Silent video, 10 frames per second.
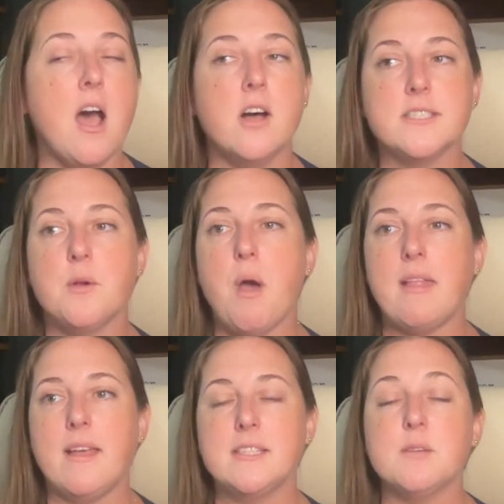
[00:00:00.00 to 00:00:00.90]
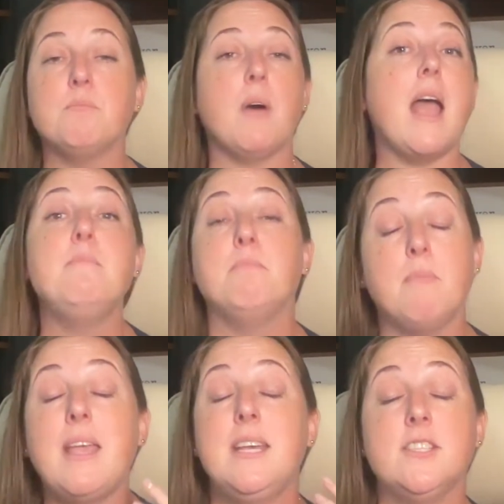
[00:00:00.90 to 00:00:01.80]
Also, I
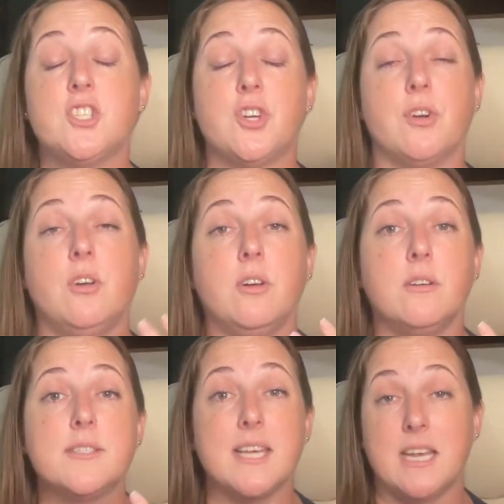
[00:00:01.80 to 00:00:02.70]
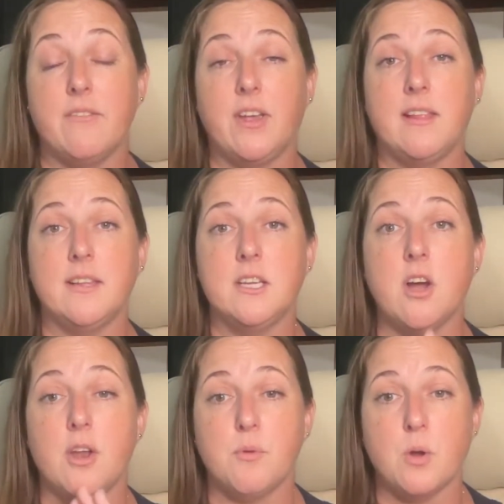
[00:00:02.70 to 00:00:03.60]
my kids journal significantly
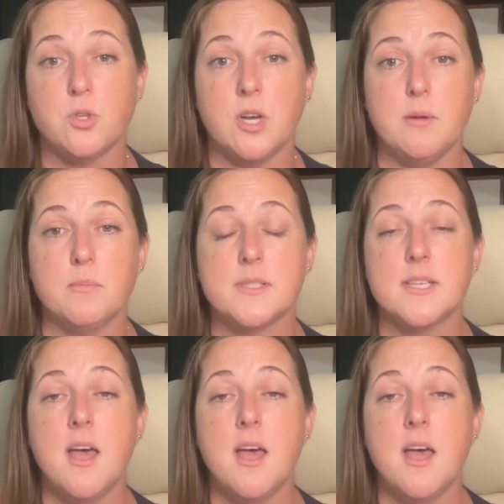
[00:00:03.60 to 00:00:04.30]
on road trips.